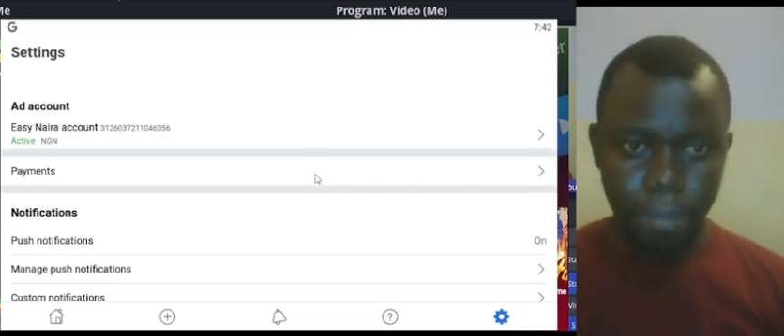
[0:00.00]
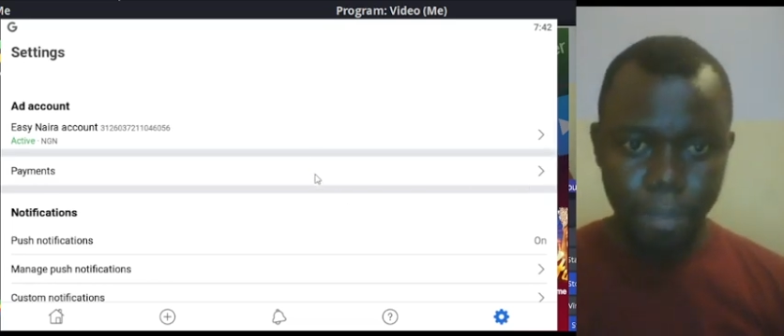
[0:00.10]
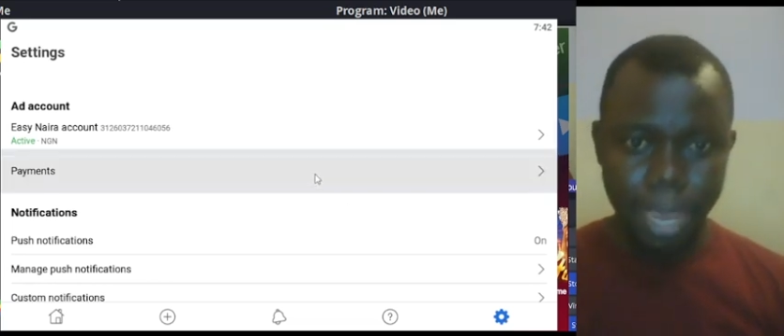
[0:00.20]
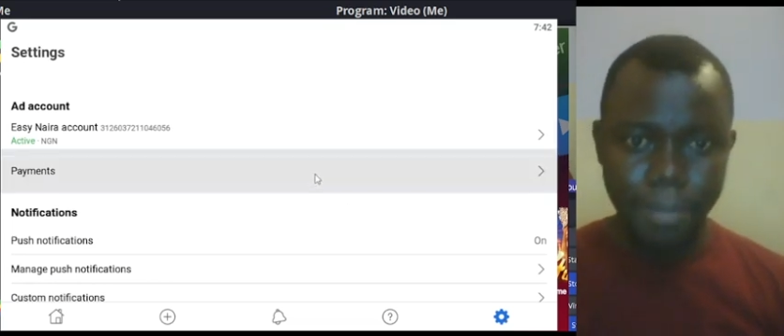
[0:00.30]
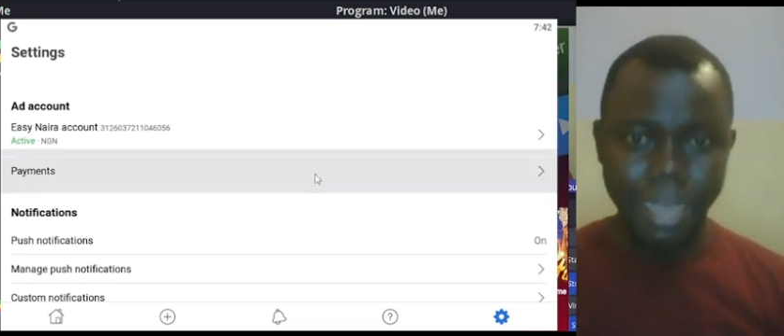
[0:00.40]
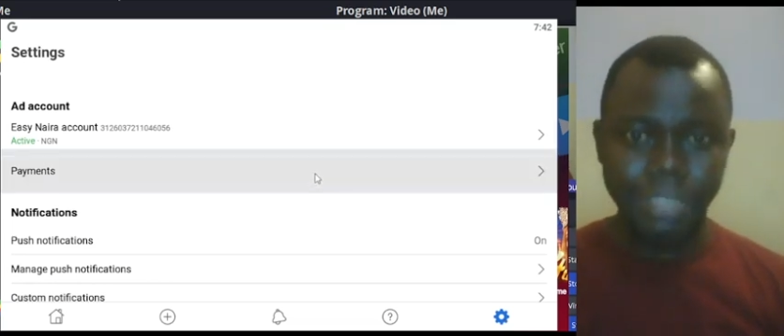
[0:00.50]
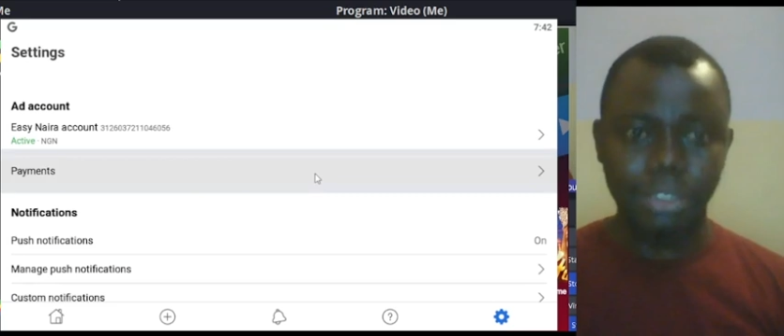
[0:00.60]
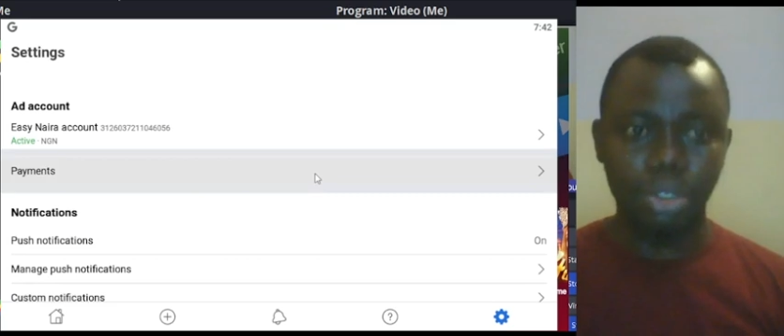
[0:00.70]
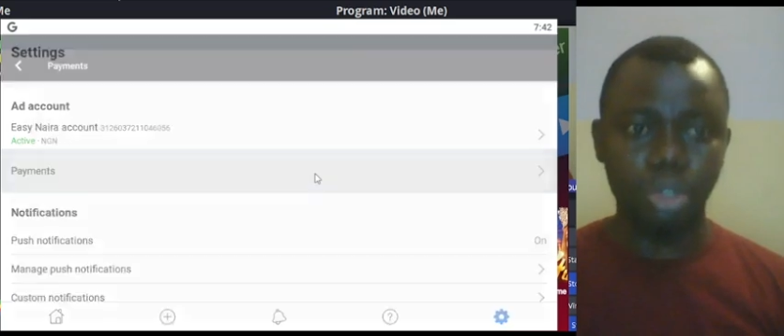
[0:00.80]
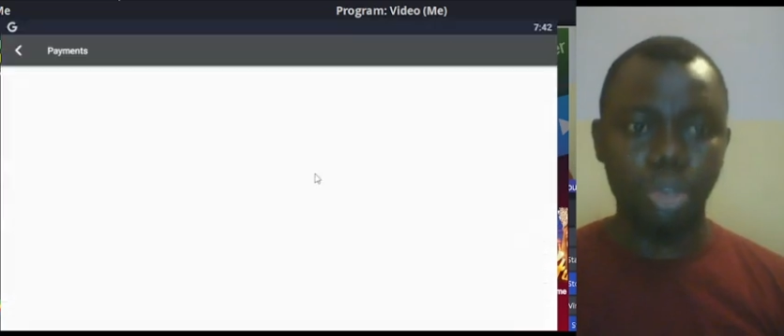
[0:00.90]
payment.
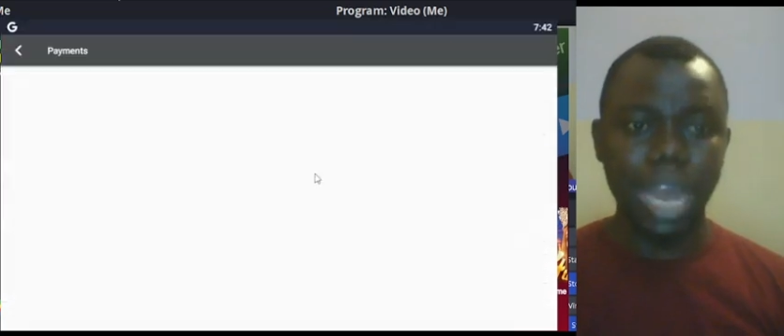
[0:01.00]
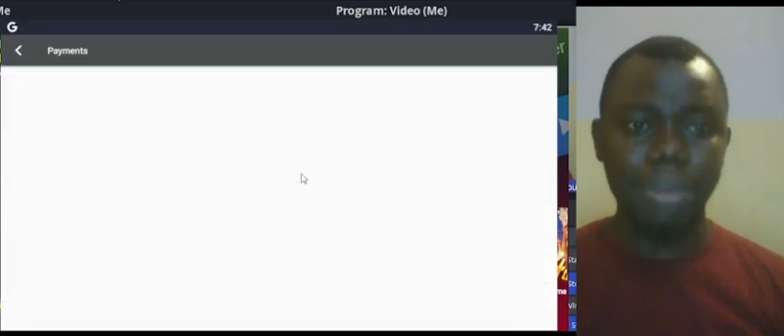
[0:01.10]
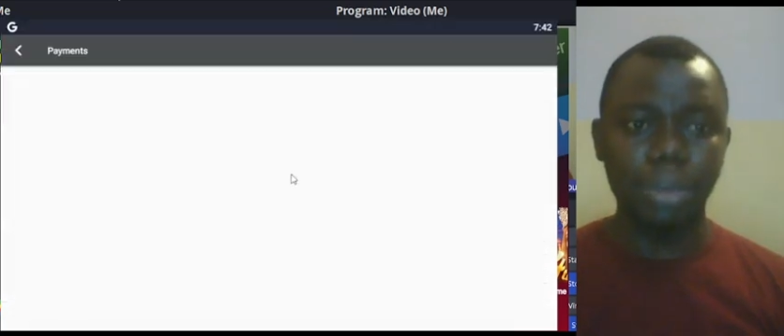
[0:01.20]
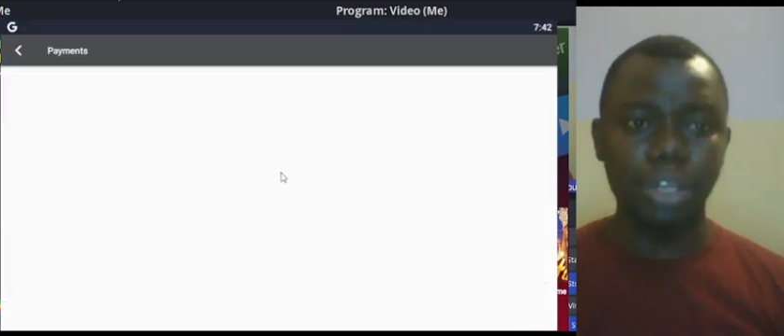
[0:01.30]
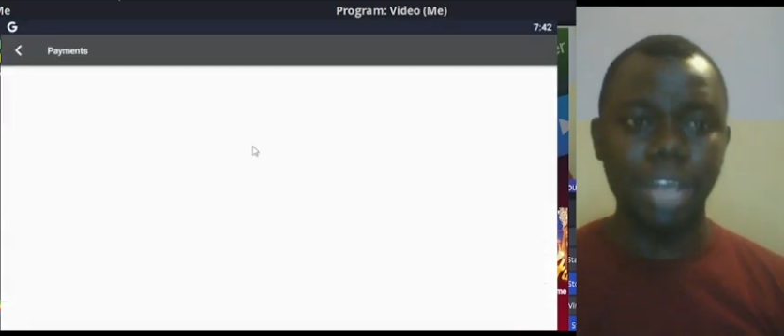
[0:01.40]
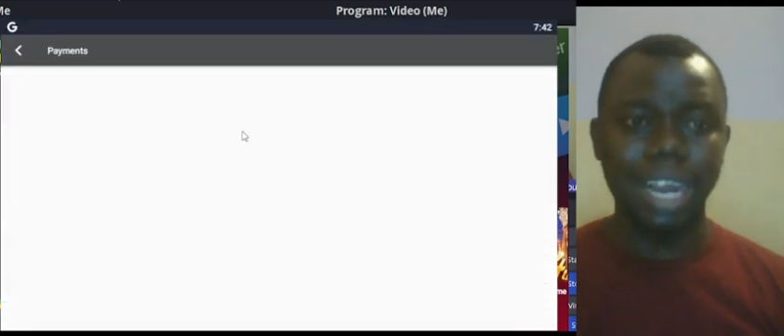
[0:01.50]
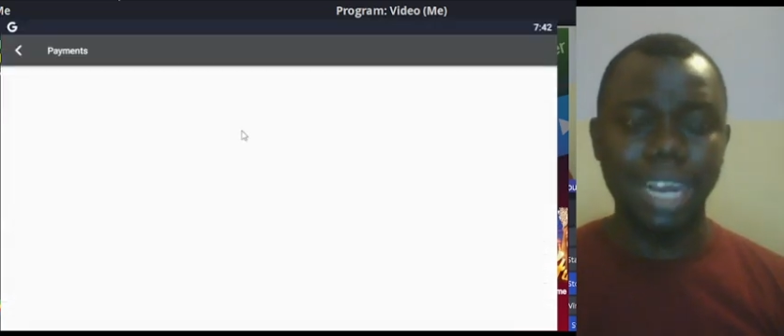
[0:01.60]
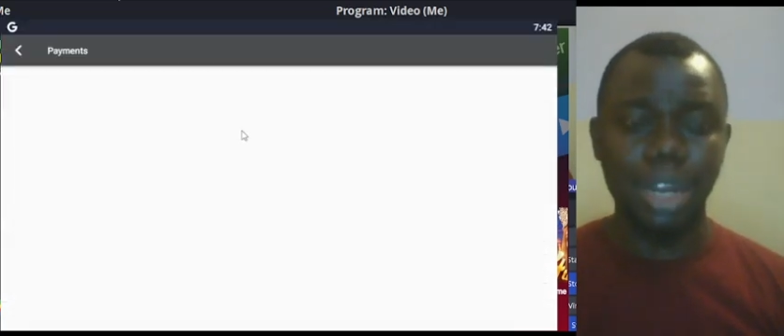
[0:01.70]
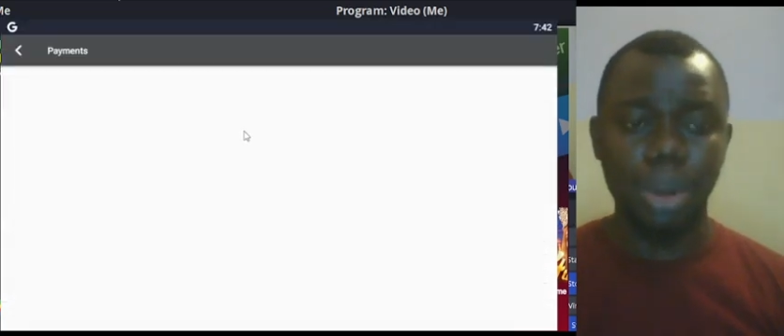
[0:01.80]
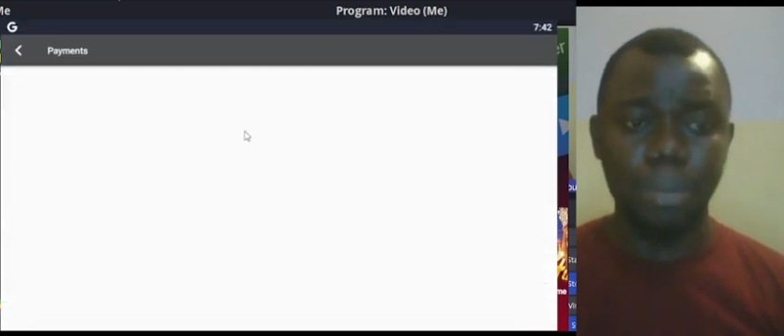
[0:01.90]
So to add money, you
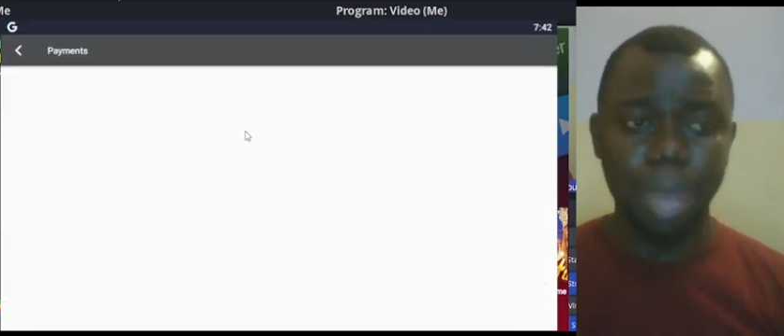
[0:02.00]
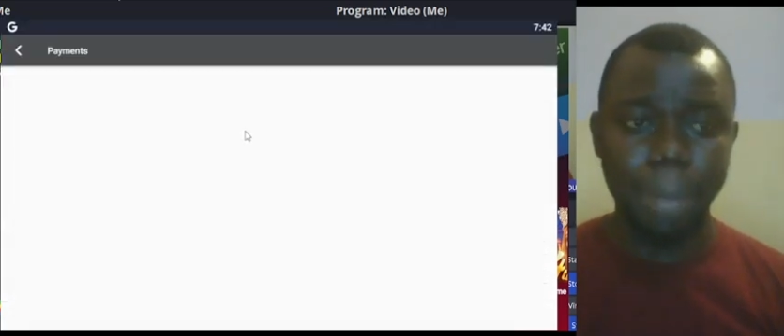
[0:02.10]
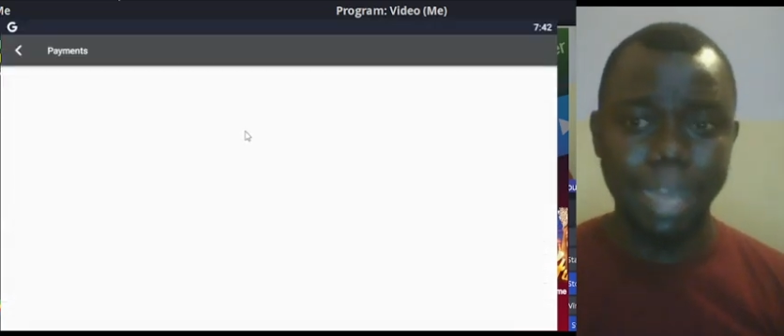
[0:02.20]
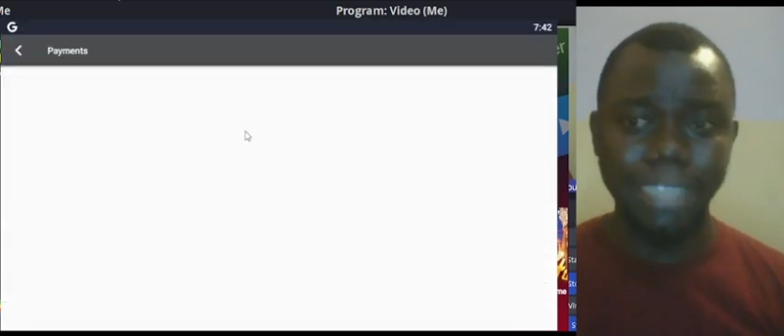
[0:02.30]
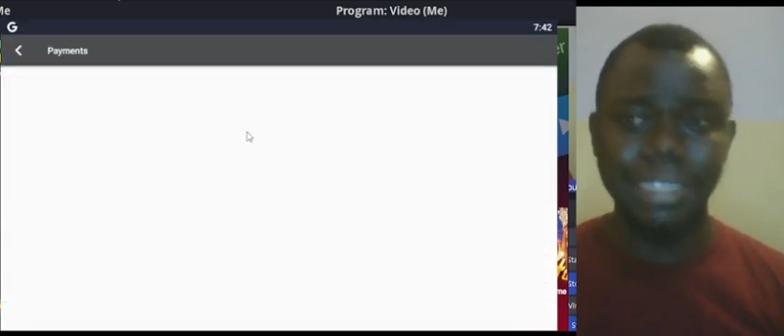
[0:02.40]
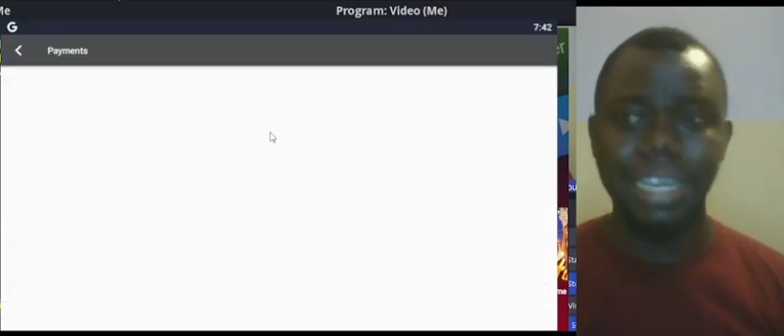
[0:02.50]
click on payment.